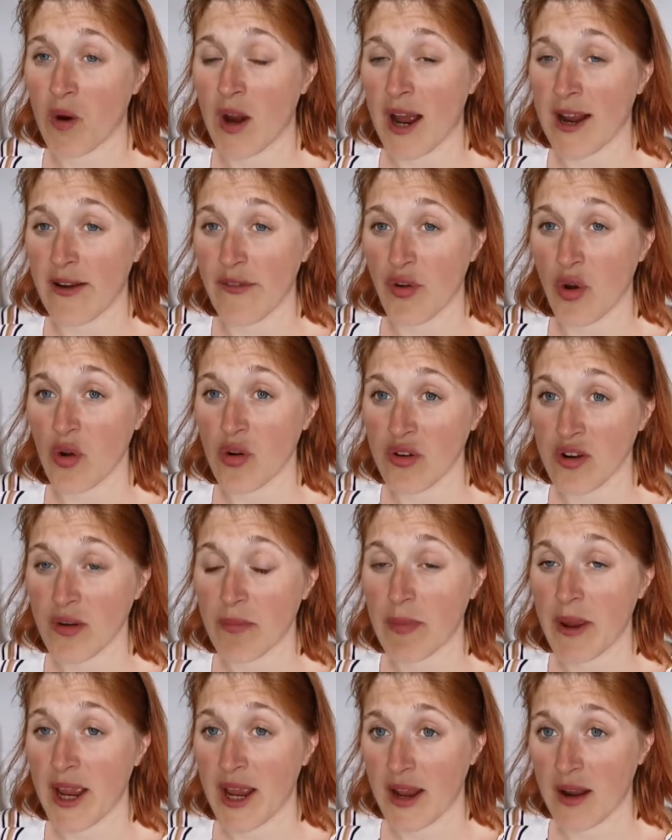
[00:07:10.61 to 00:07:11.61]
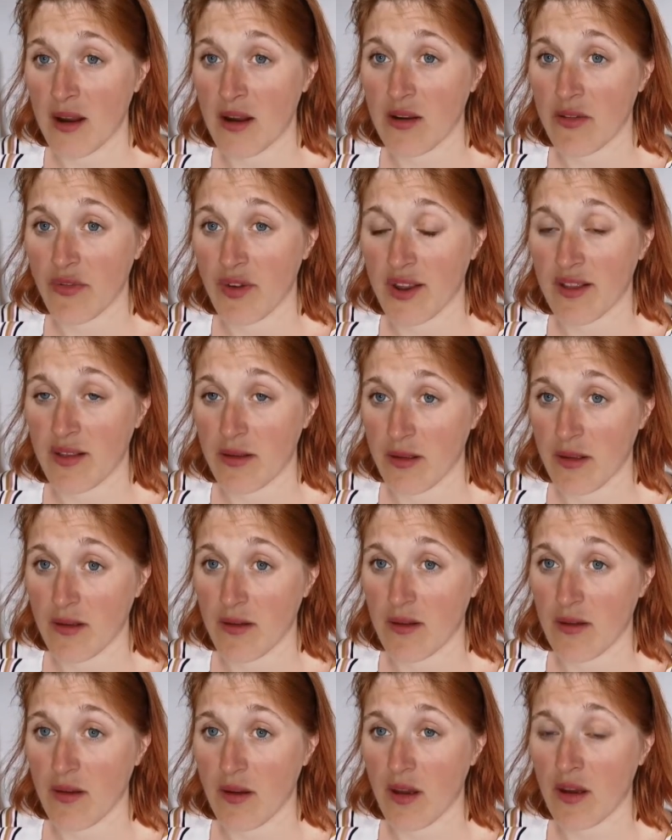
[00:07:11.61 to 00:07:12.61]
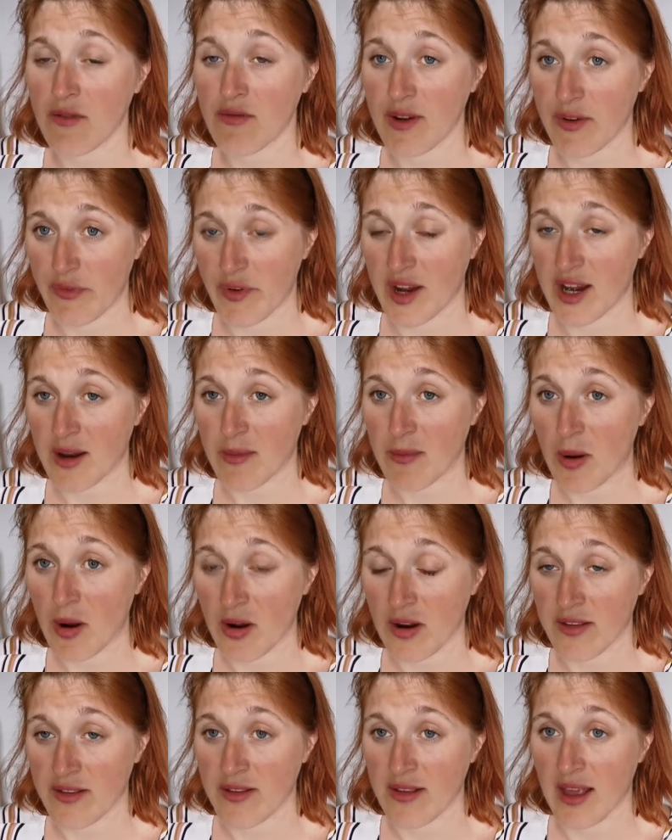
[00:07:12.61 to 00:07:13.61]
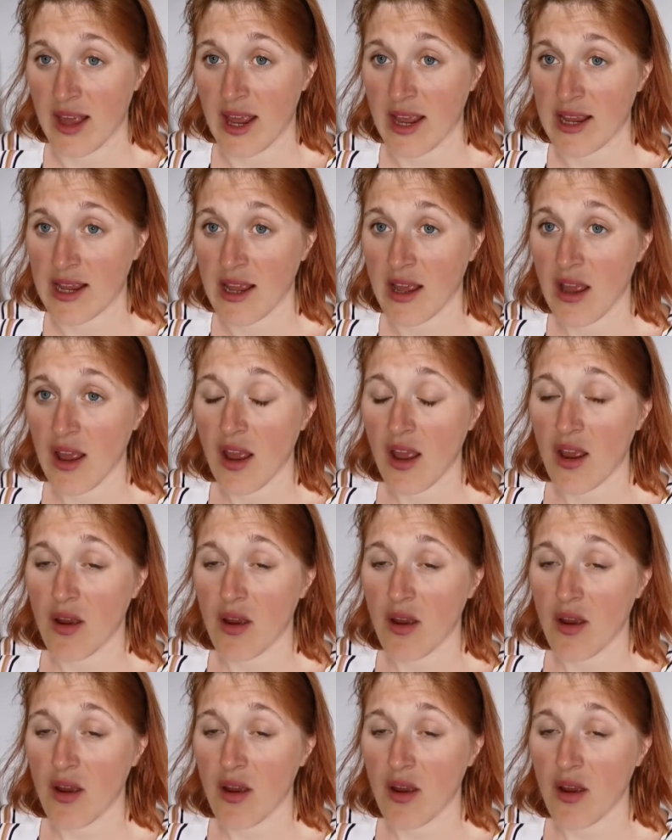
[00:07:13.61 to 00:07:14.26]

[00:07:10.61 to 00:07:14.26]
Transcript: kind of underpinned this horrific policy